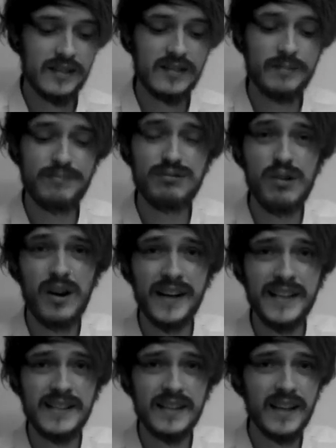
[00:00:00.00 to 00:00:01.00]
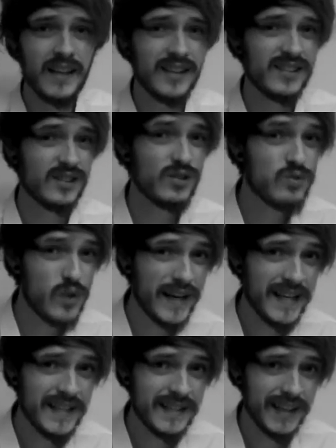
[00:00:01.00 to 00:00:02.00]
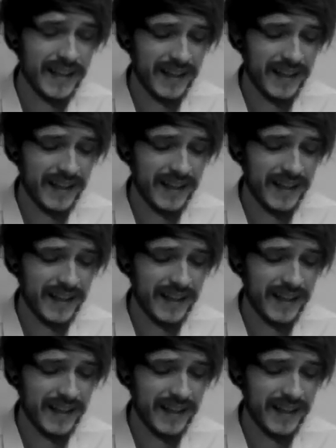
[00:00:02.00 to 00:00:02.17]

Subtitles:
to pride, to greed,